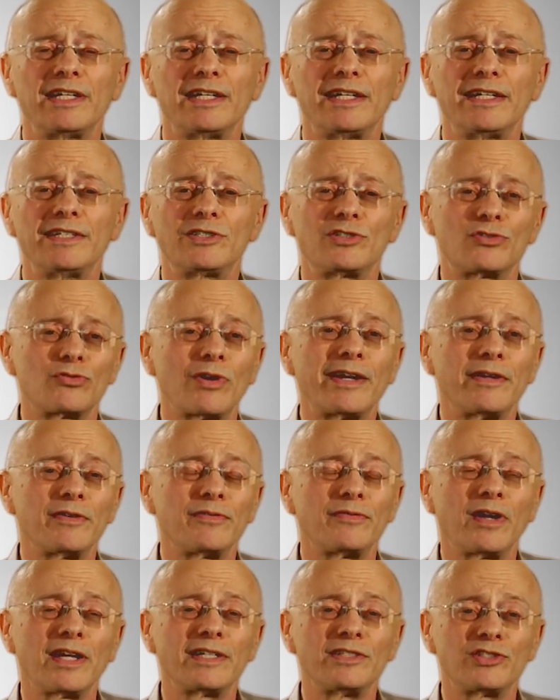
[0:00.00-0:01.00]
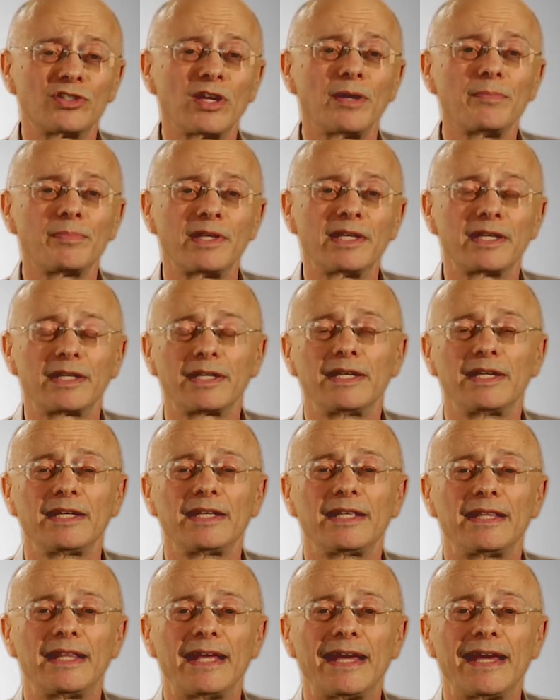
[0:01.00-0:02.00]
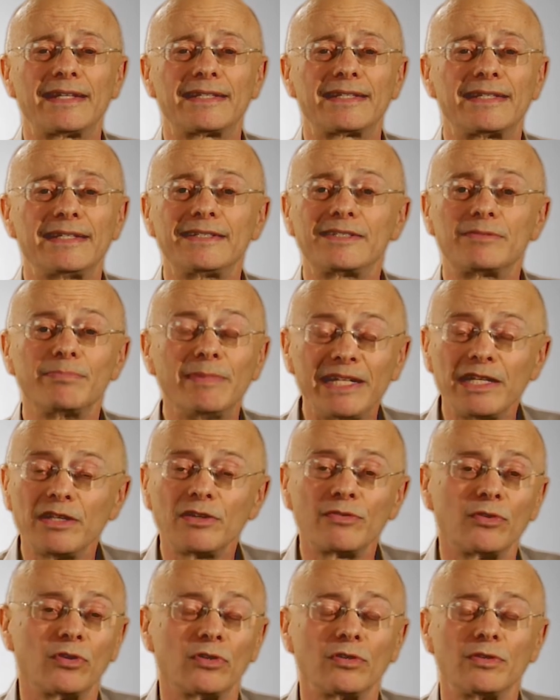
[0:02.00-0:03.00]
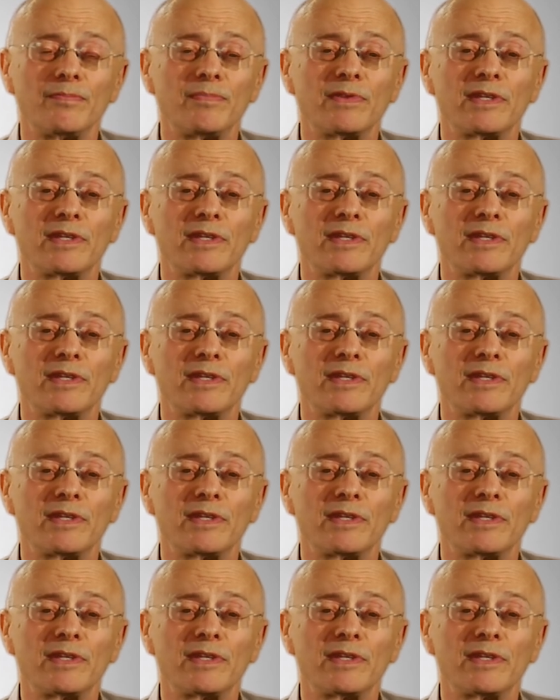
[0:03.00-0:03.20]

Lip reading: is try to find something that is meaningful,